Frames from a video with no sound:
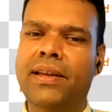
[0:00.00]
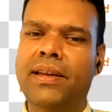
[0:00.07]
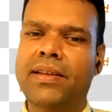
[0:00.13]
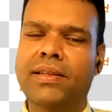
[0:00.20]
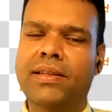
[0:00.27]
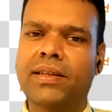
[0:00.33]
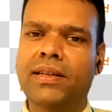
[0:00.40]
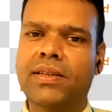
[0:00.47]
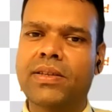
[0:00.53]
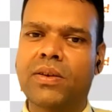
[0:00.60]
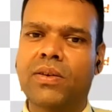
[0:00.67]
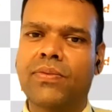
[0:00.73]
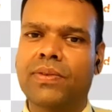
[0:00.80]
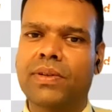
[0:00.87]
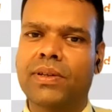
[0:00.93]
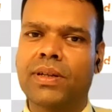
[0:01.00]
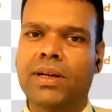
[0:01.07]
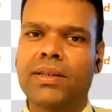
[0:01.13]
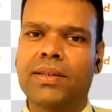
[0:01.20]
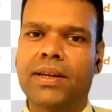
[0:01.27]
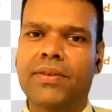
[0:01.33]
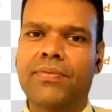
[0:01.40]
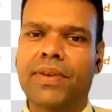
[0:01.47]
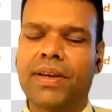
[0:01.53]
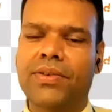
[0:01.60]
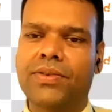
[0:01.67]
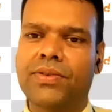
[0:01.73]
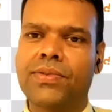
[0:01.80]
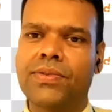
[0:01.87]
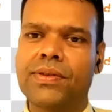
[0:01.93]
higher incidence of other
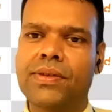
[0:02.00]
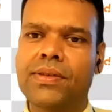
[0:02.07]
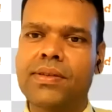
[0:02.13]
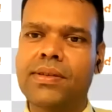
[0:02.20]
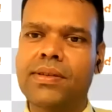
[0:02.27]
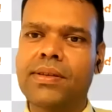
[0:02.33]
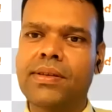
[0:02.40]
infections?